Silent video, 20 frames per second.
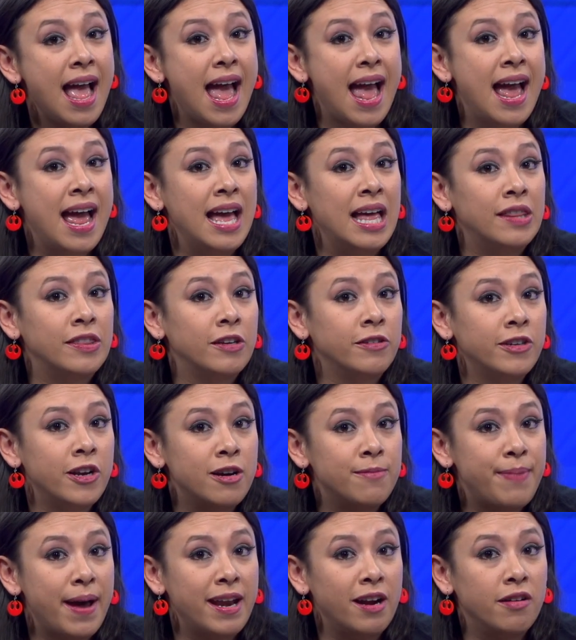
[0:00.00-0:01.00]
and they're no
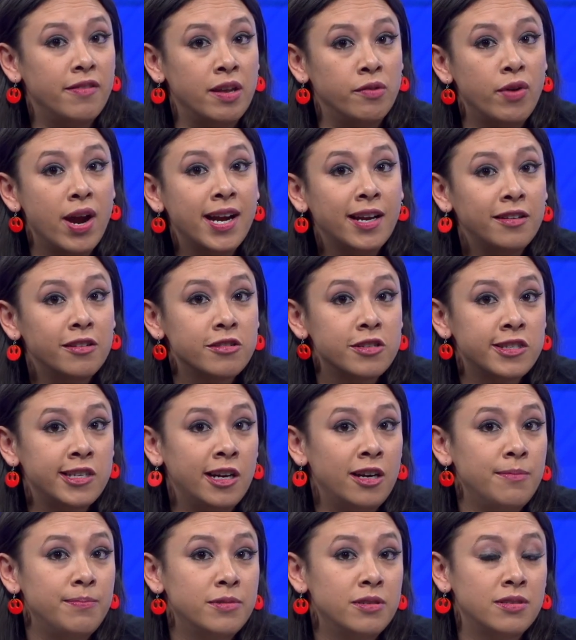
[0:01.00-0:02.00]
better than regular soap,